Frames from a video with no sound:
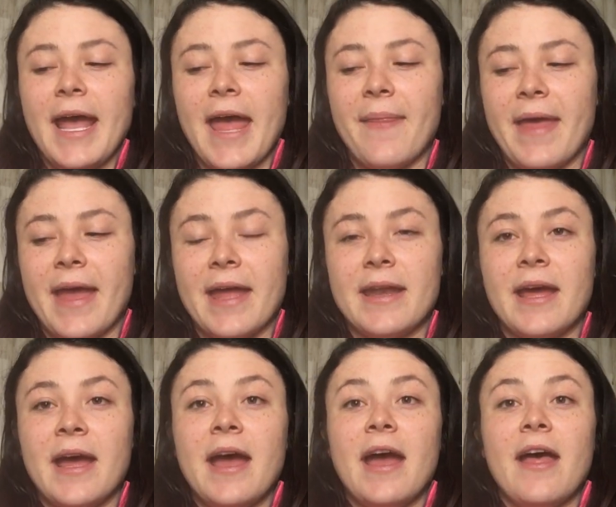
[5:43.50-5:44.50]
And then
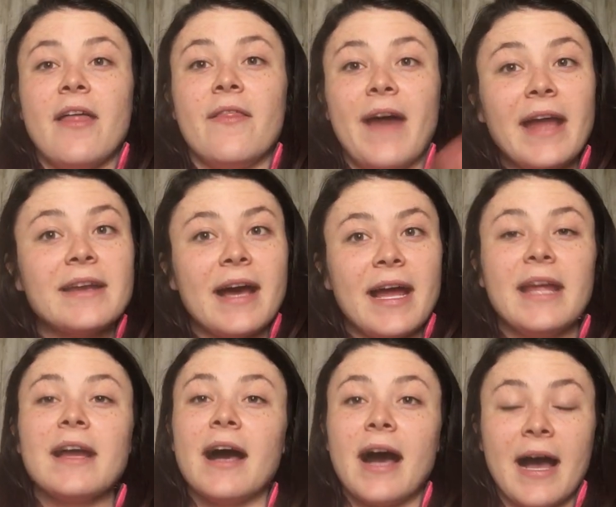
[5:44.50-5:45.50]
that
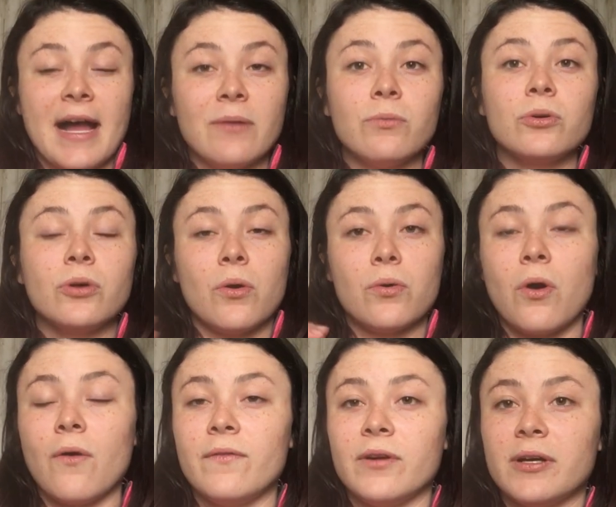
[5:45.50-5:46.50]
night, I will go
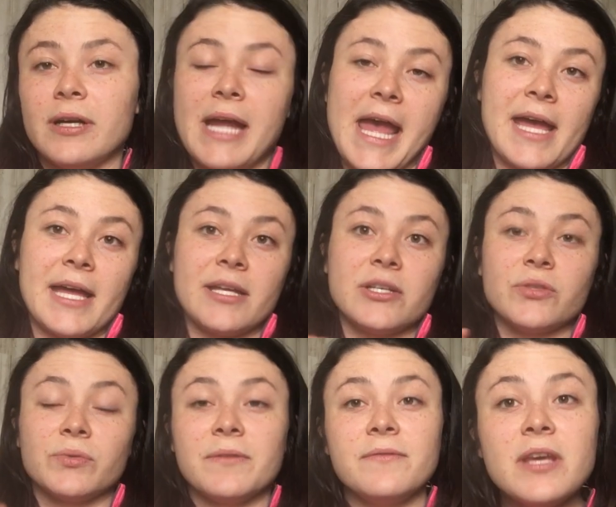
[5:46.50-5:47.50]
over
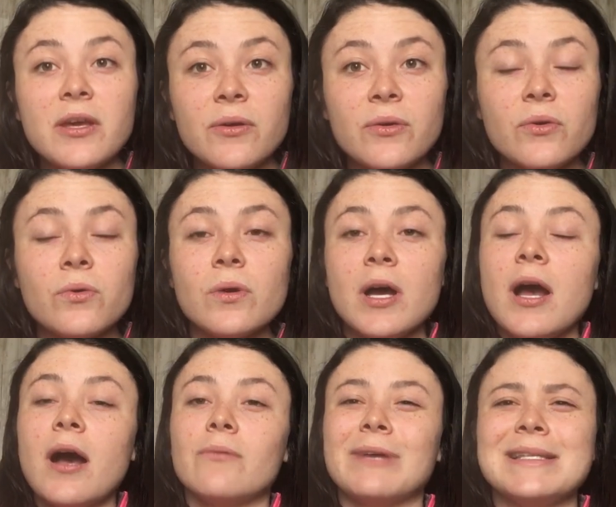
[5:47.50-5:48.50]
and review,
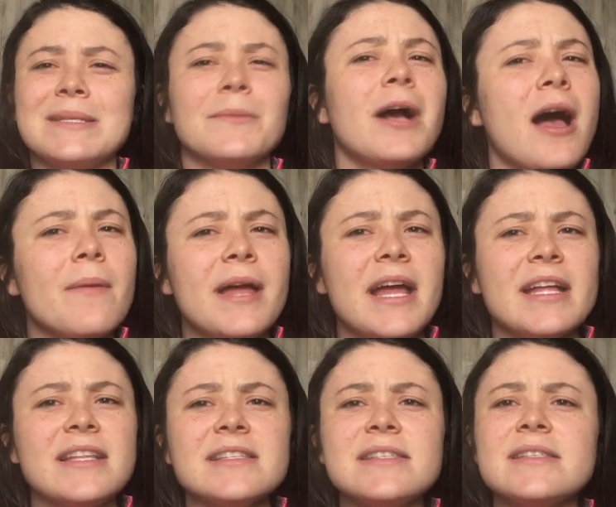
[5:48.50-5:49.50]
write some
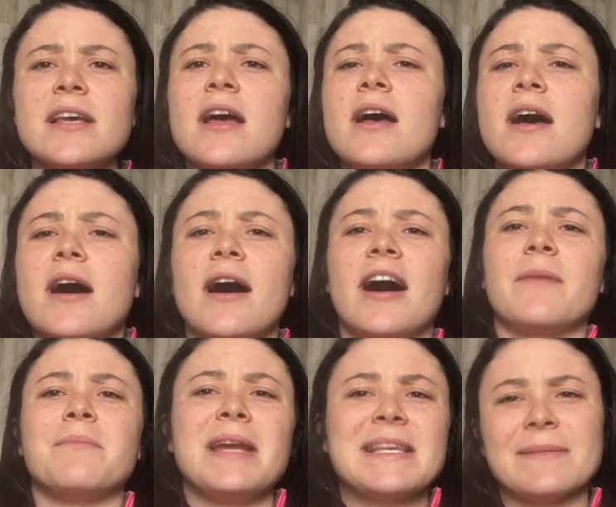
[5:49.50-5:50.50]
comments,
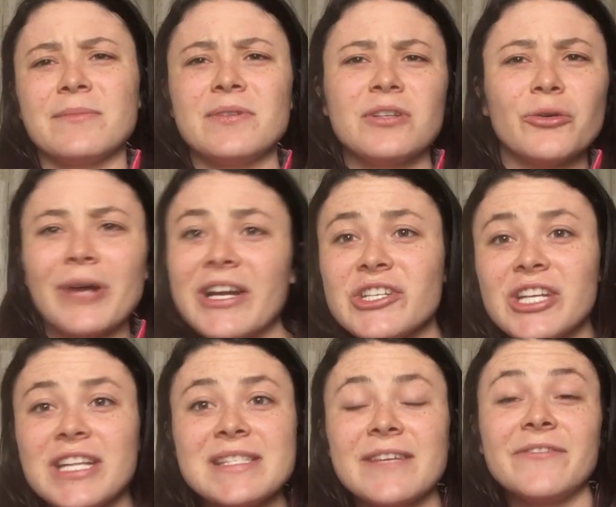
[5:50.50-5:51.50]
make some
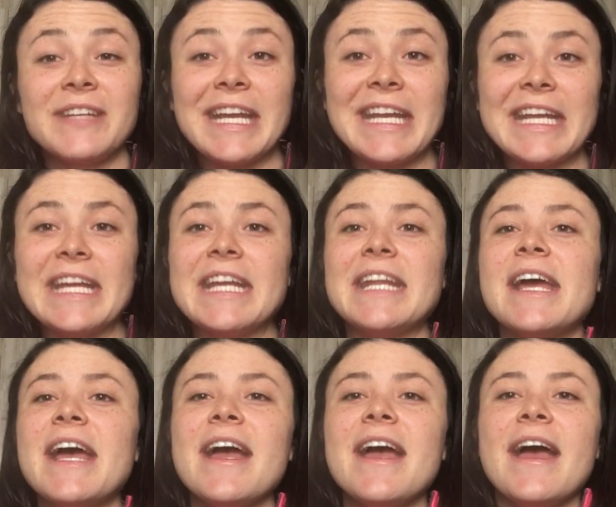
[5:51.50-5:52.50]
corrections if needed.
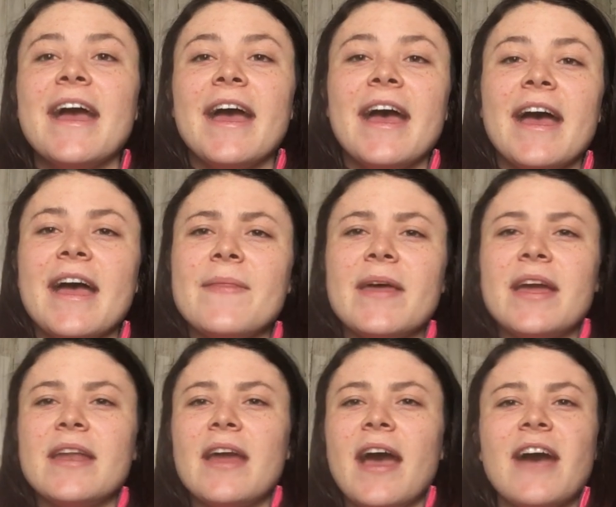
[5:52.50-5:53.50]
And
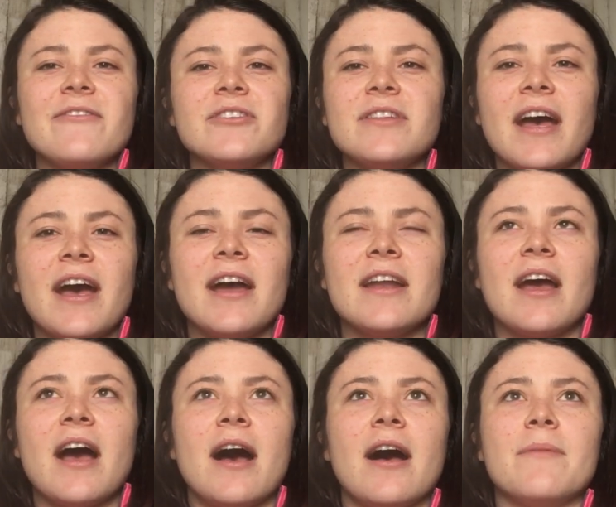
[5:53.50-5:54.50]
then after that,
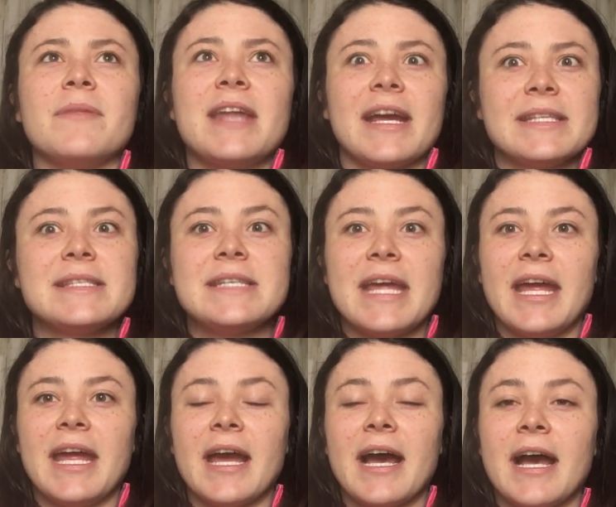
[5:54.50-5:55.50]
the next
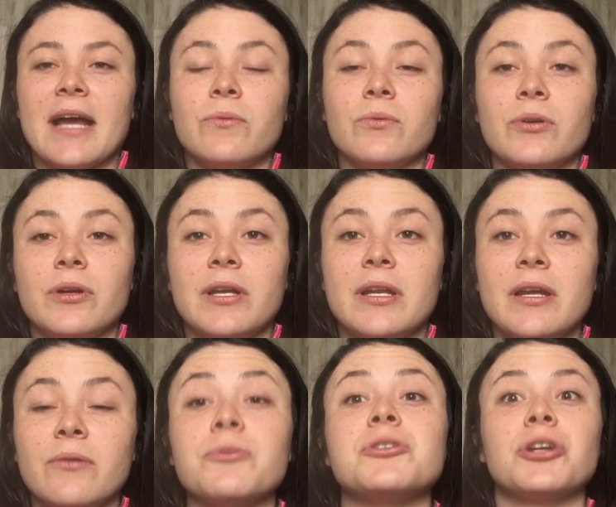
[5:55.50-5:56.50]
day, I would
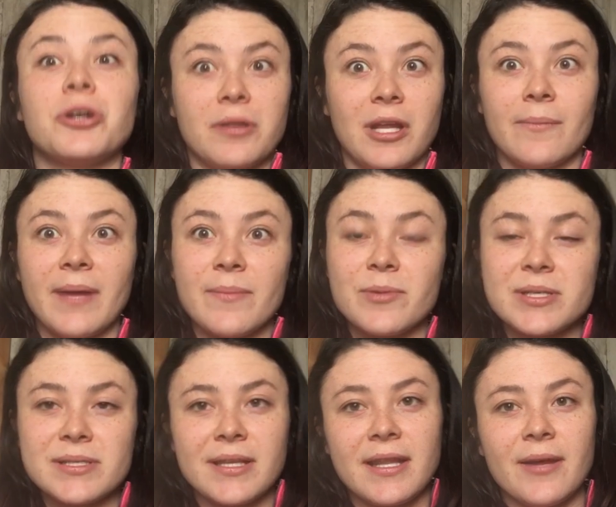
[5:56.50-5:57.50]
return their
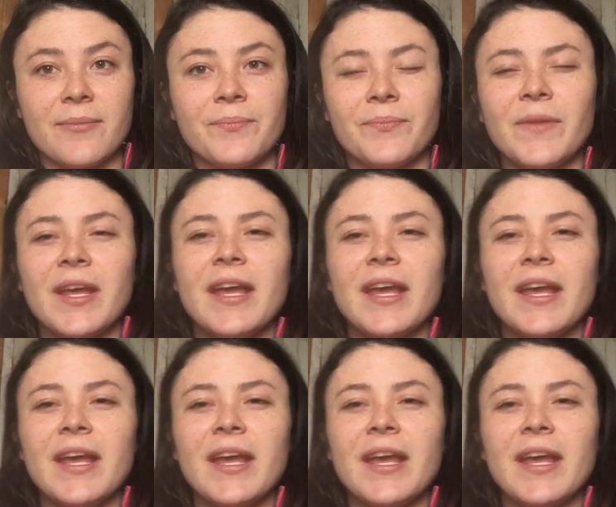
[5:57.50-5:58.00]
papers to them.